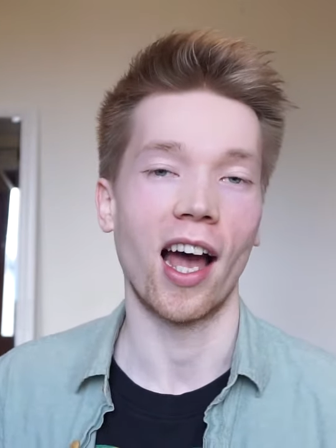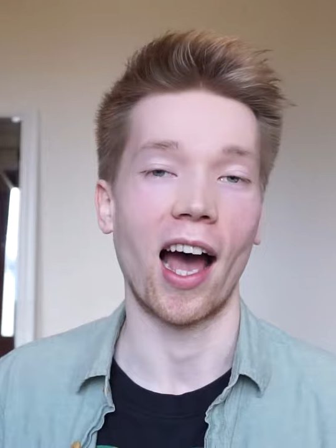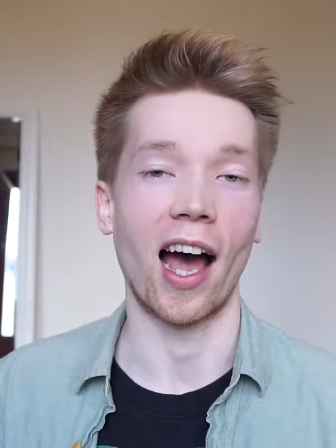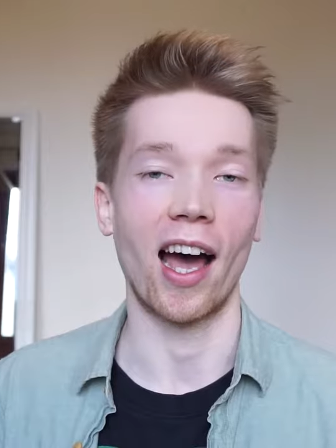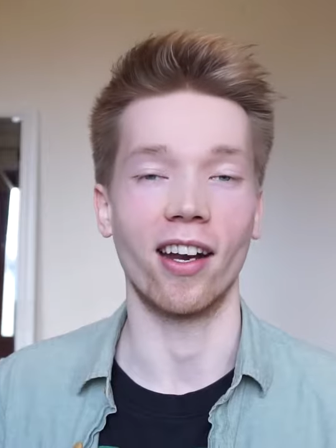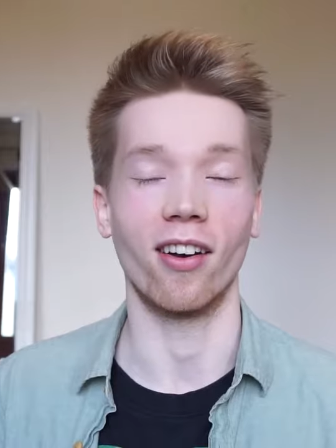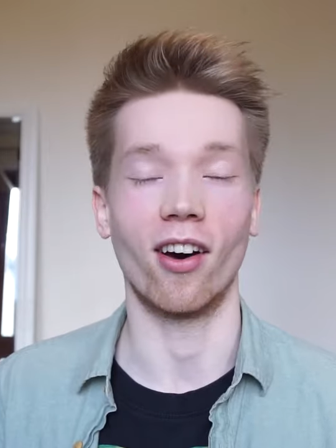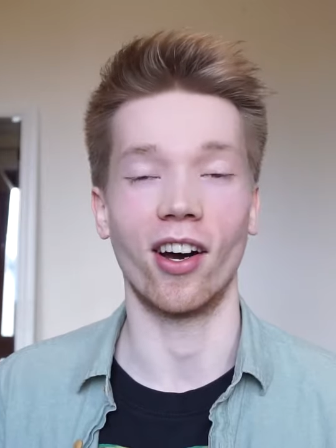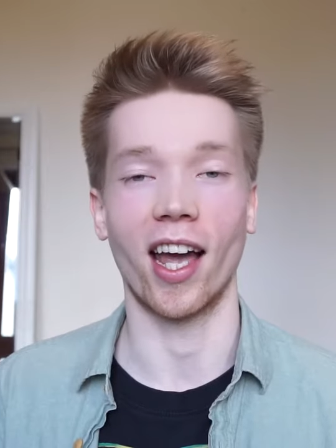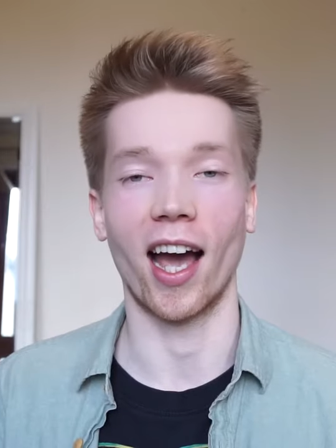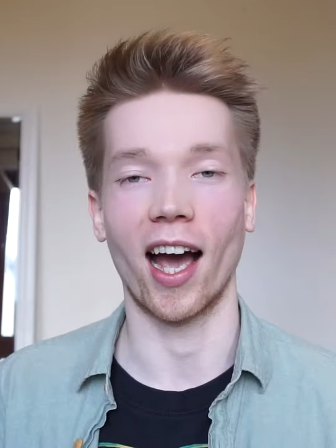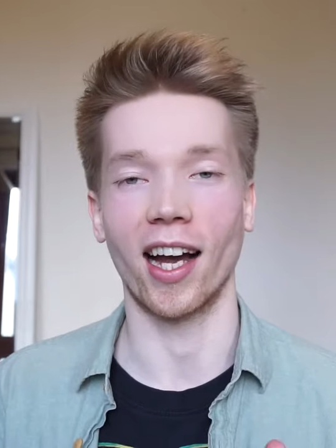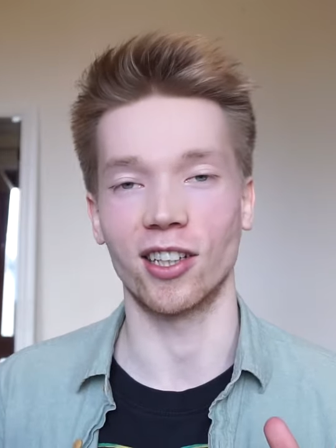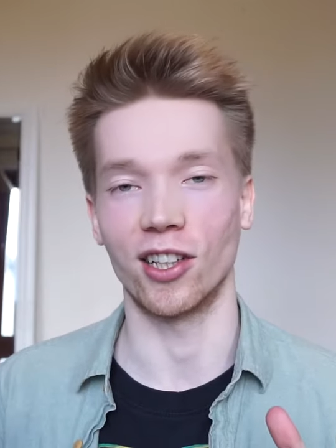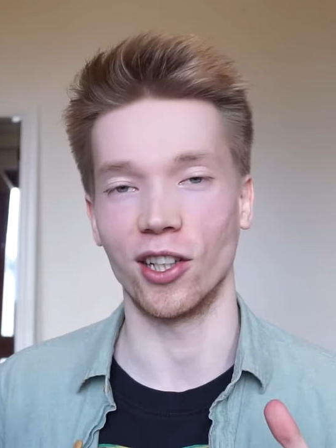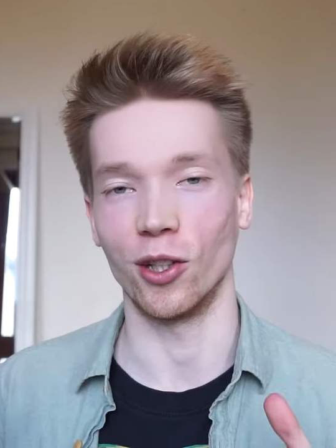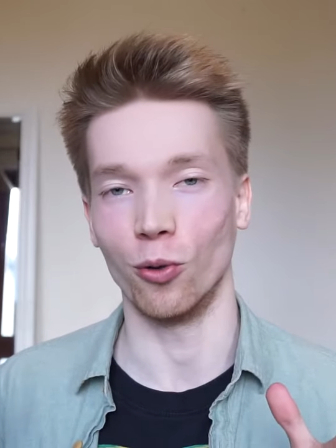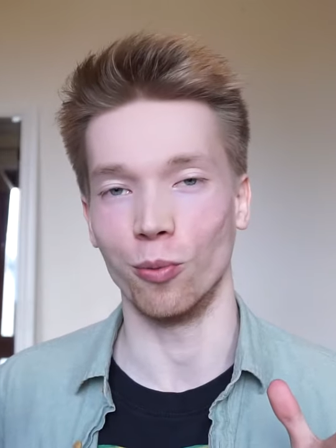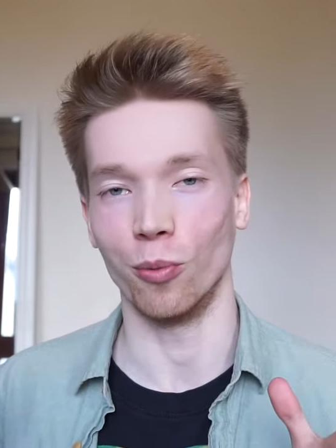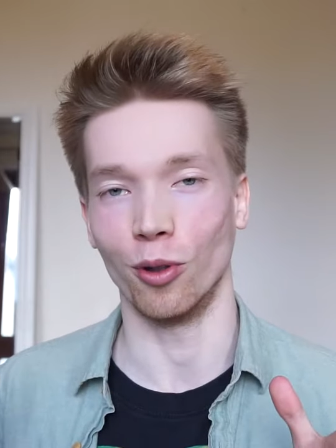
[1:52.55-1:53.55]
and I
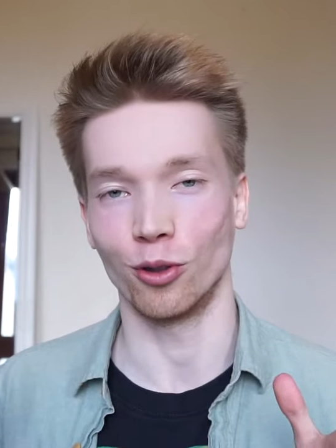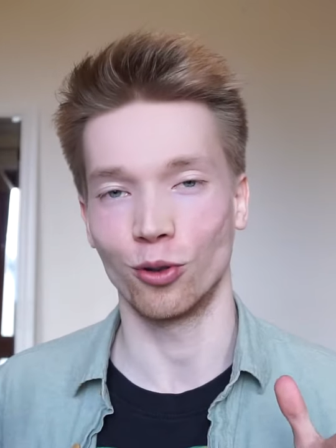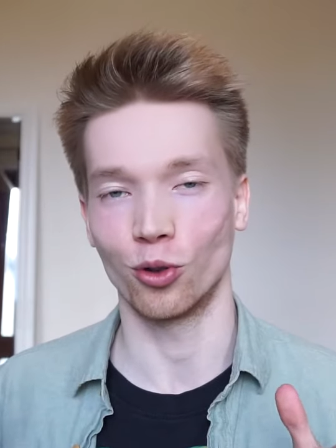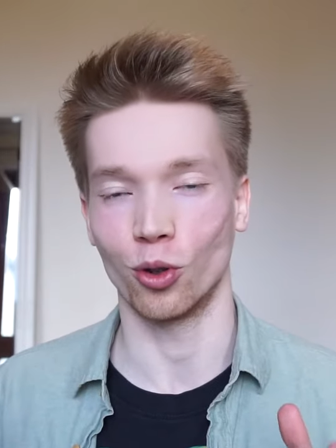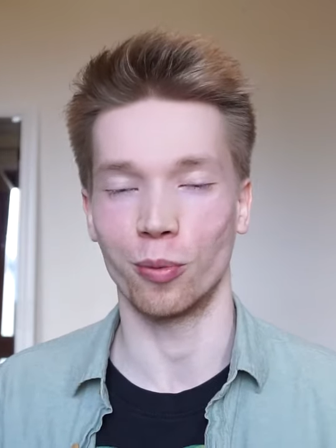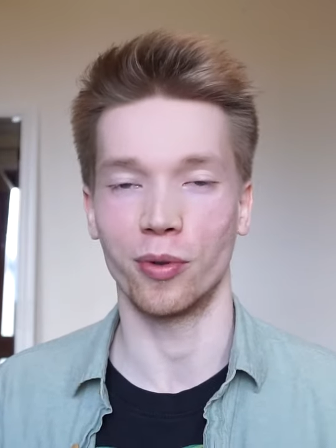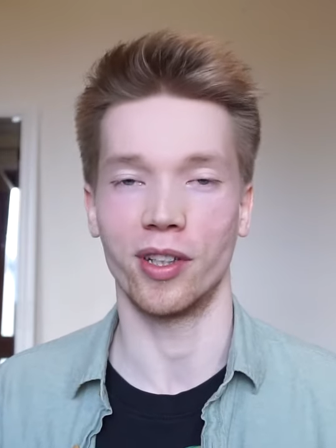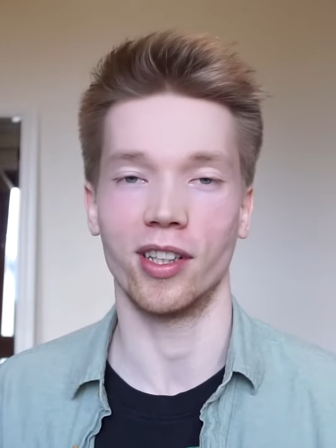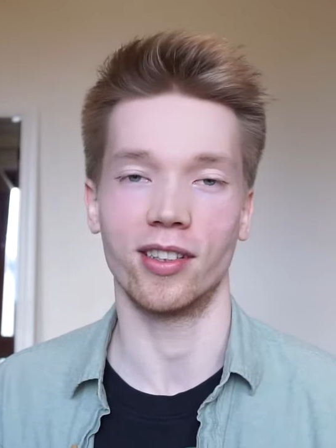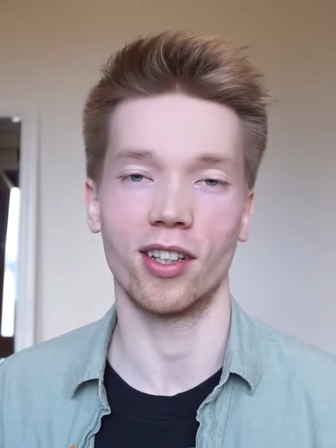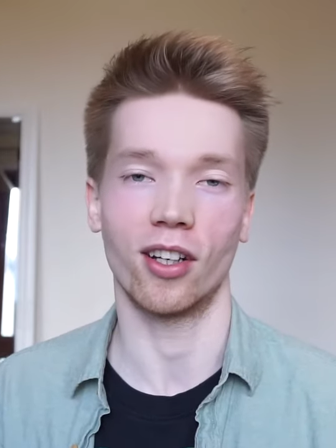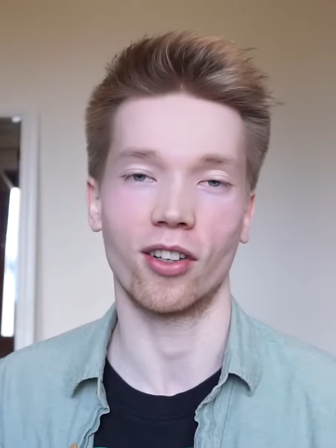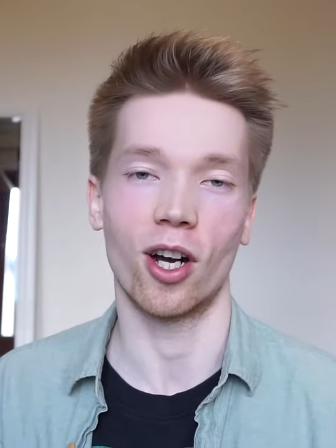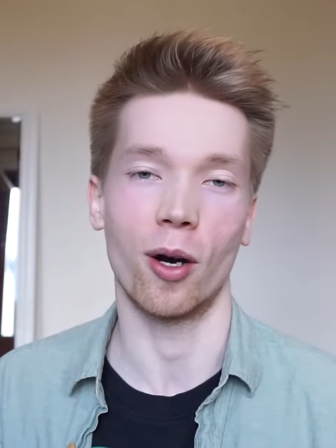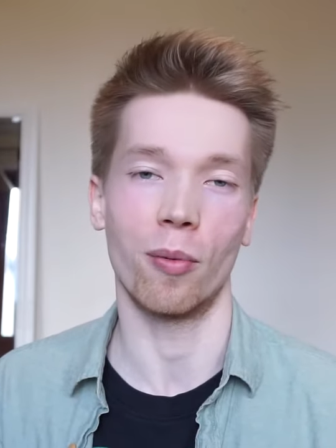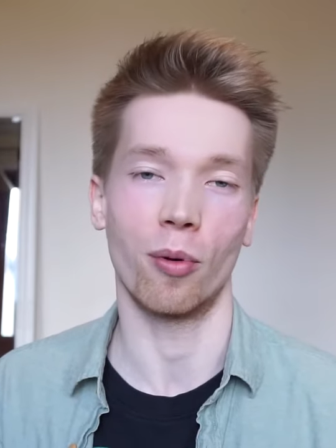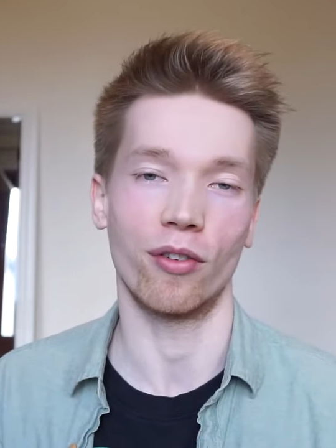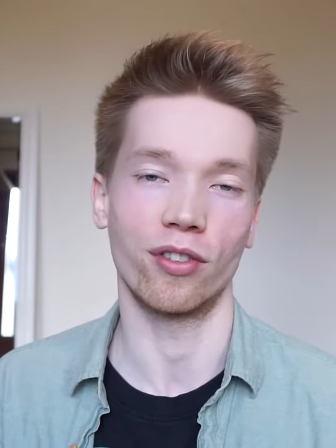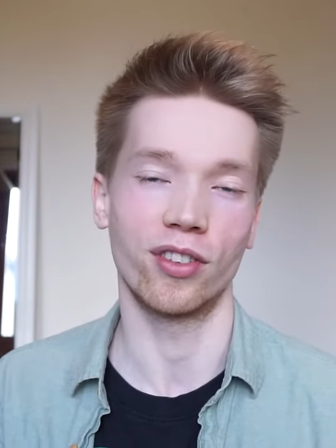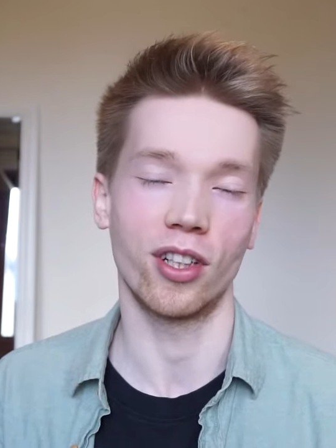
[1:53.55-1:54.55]
actually almost dropped it a
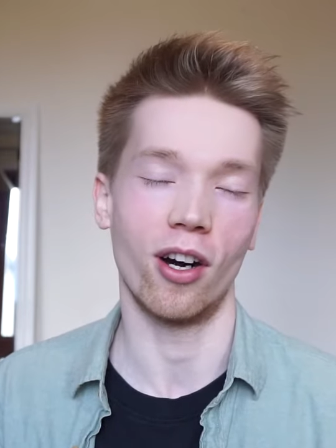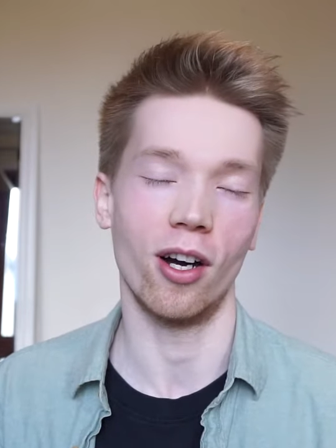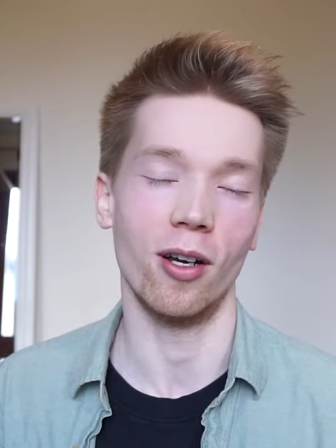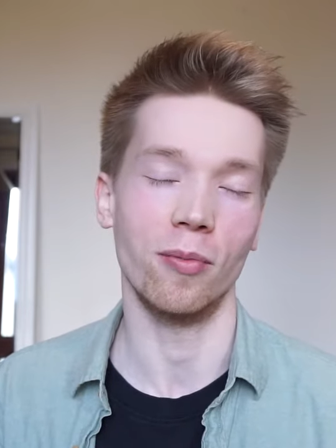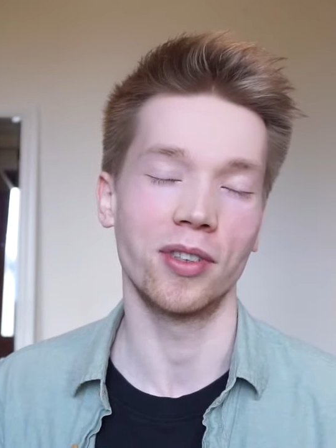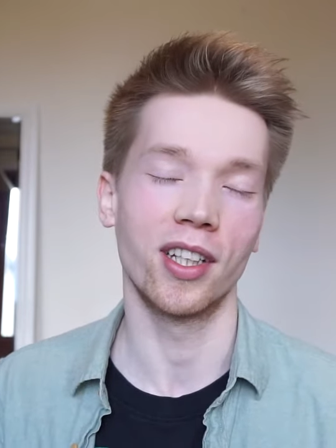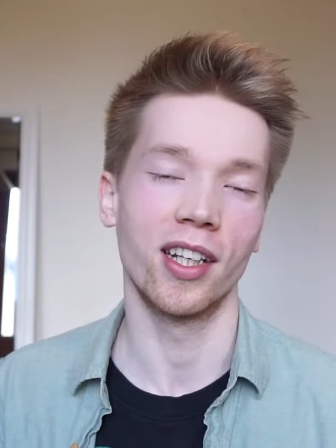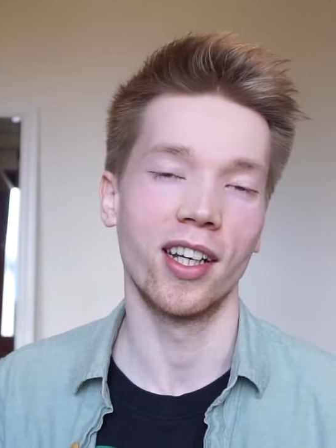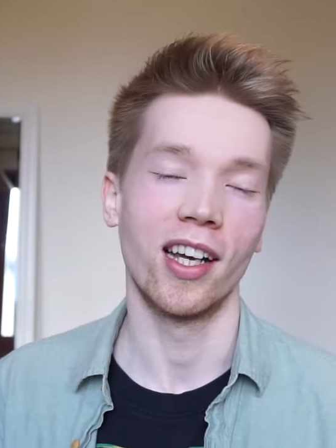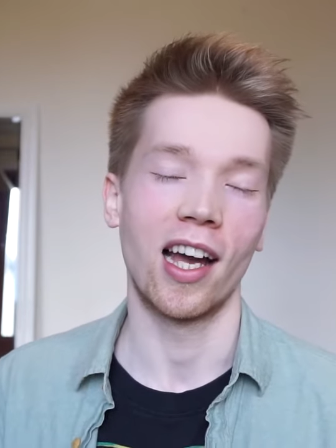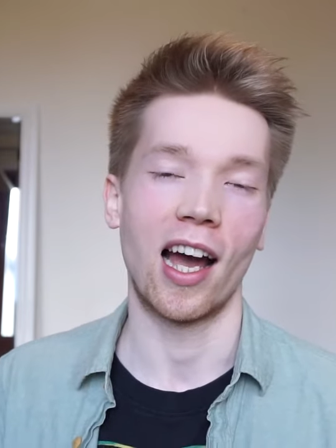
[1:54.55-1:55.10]
couple of times